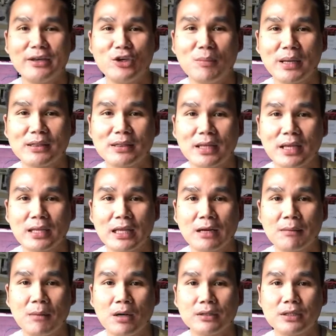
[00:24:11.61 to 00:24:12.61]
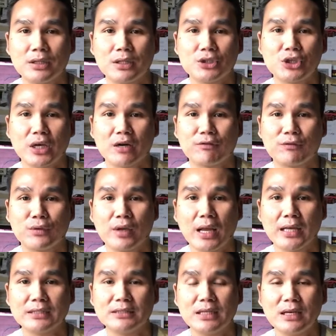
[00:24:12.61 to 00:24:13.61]
do my thing and get him onto the channel for you
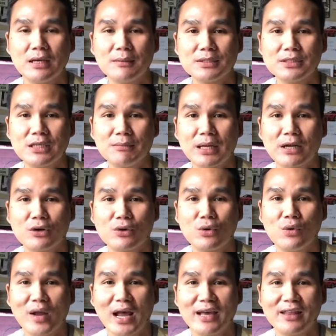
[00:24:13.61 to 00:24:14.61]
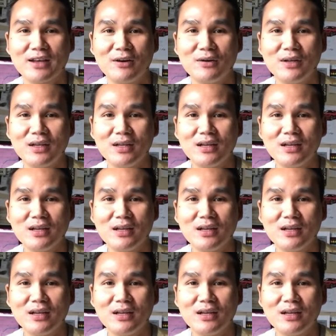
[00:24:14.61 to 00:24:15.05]
guys. Seemed like a cool guy though.